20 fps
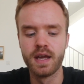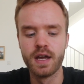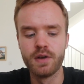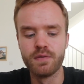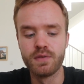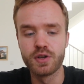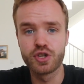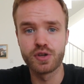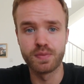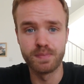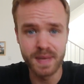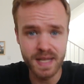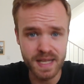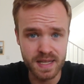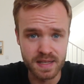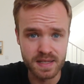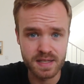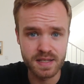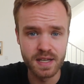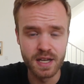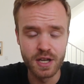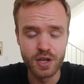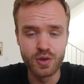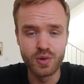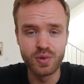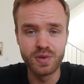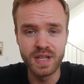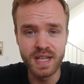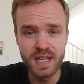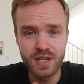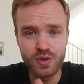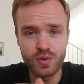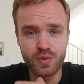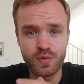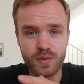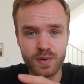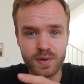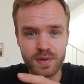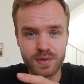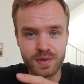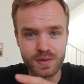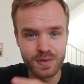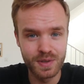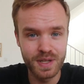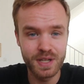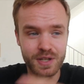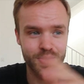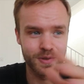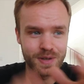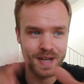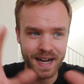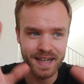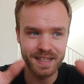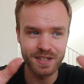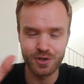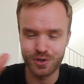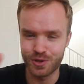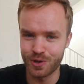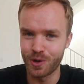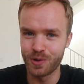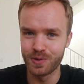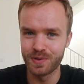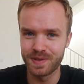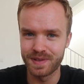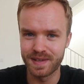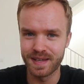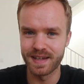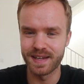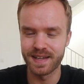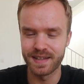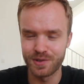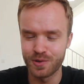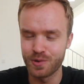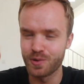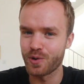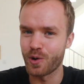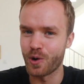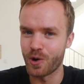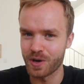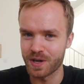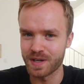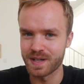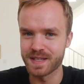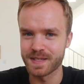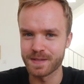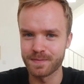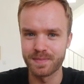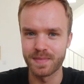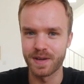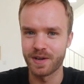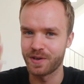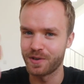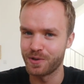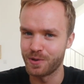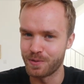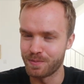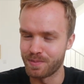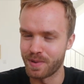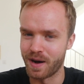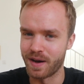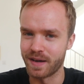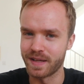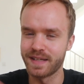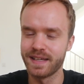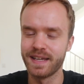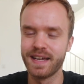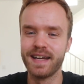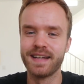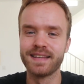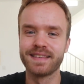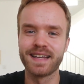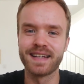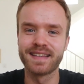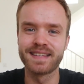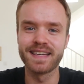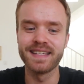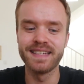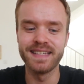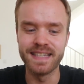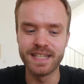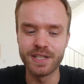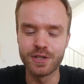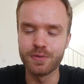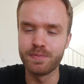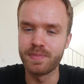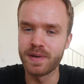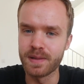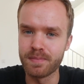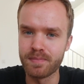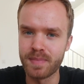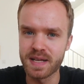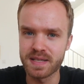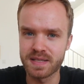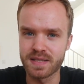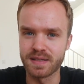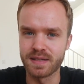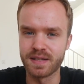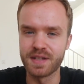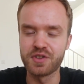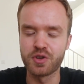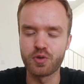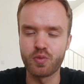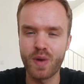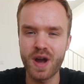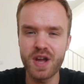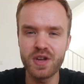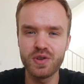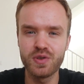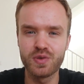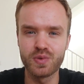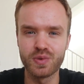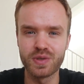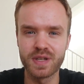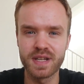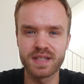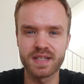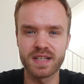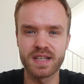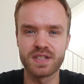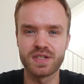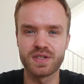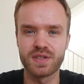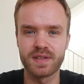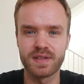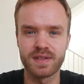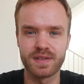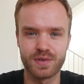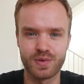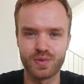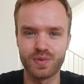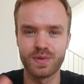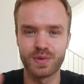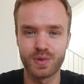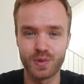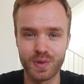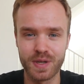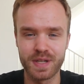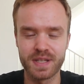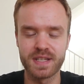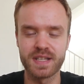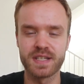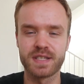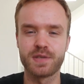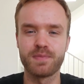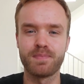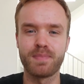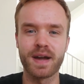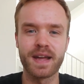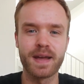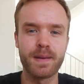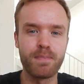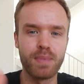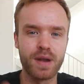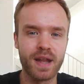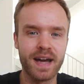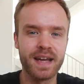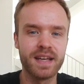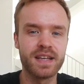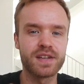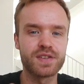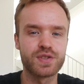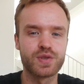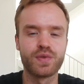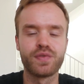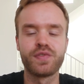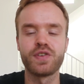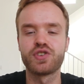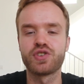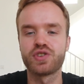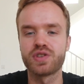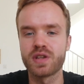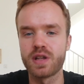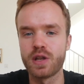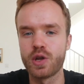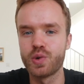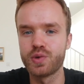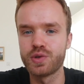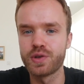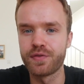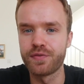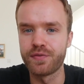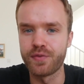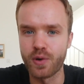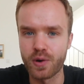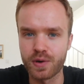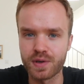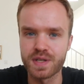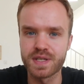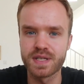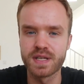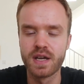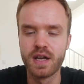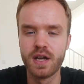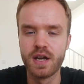Which means you need to kind of show your organism or your body that they need to build muscle. And the way you do it is by applying a sufficient load of force